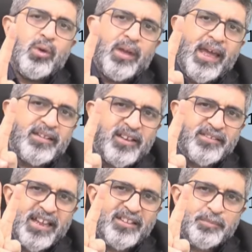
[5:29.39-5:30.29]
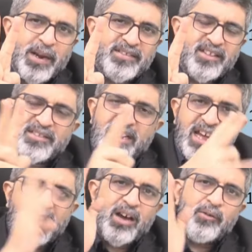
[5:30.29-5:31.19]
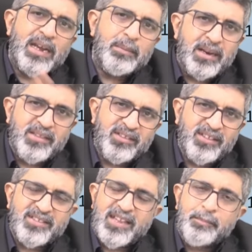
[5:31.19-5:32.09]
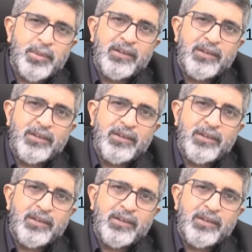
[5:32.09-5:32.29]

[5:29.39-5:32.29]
exercise prices that are available in this example,